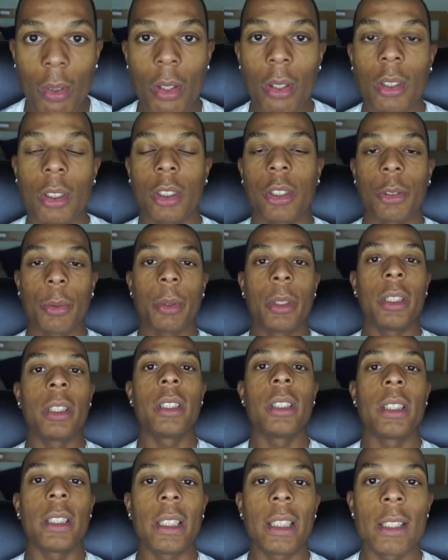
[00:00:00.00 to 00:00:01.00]

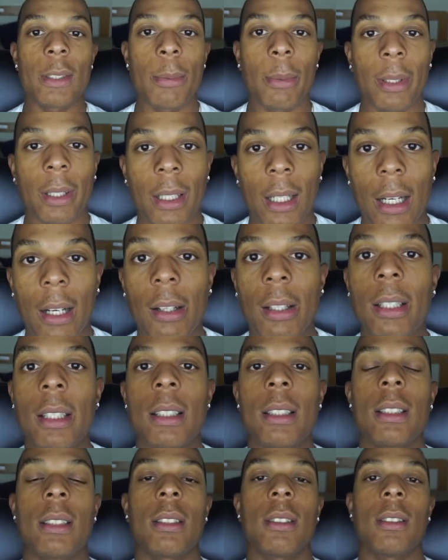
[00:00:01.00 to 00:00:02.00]
Korea is one of the
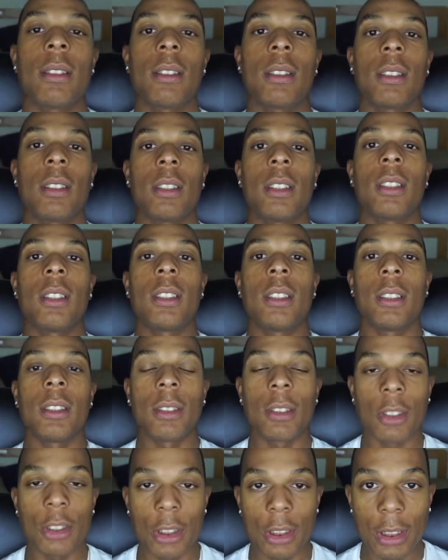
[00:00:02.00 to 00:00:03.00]
outlets. The
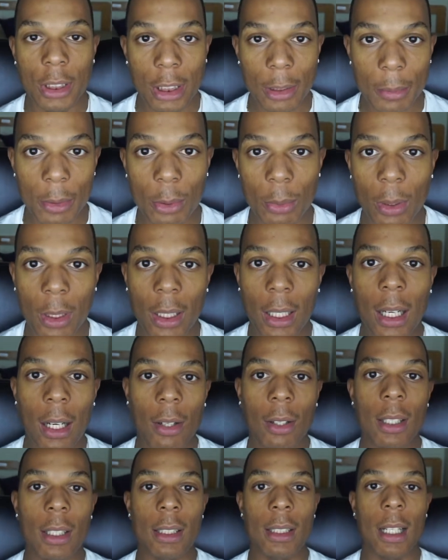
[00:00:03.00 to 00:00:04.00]
gym is one of the
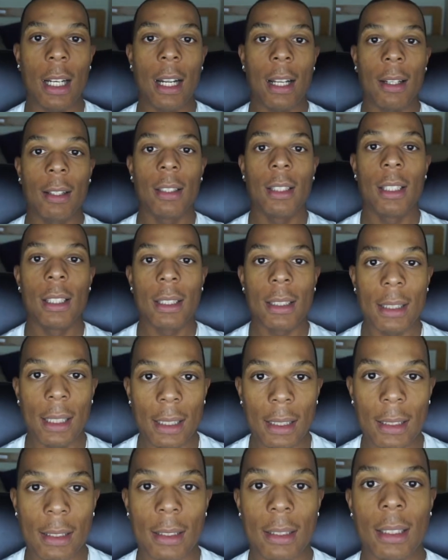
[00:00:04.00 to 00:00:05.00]
outlets that I
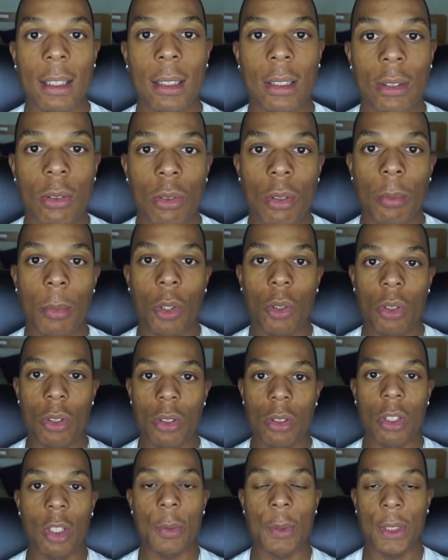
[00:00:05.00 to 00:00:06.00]
tend to stick to the
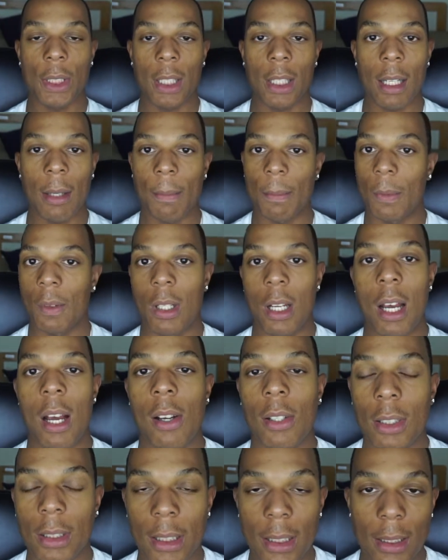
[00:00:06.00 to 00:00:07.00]
most. You know what I'm saying? Now
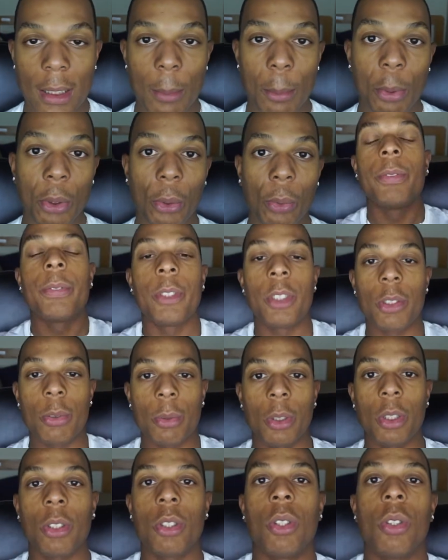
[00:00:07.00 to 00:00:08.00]
I was getting to the point where finish
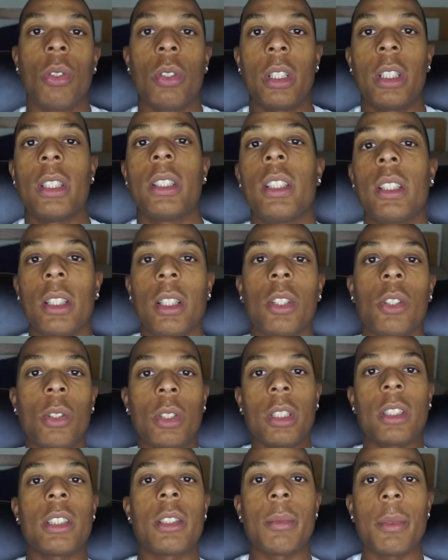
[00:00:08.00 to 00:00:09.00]
with the goal, and the goal
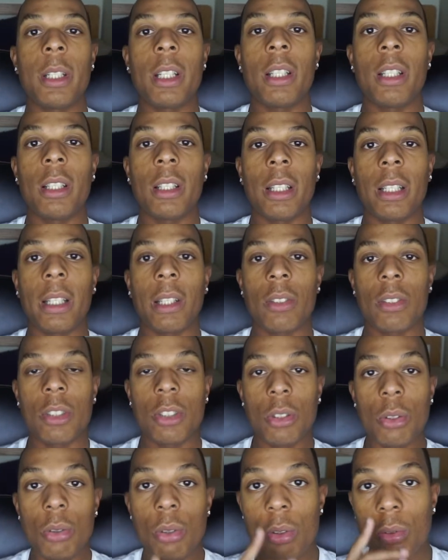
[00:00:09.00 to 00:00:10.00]
doesn't mean anything else
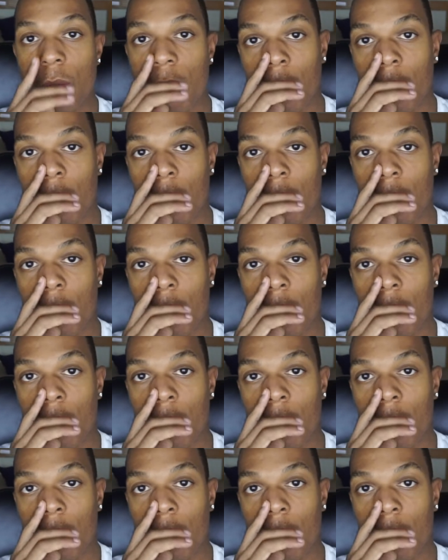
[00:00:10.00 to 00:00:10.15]
to you.